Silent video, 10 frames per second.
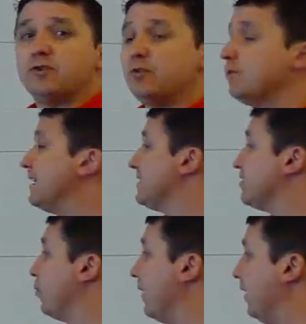2 is
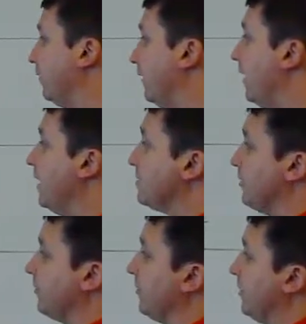12. So
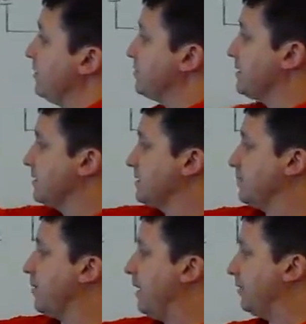I'm going to use this
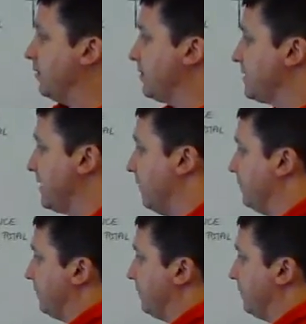product over sum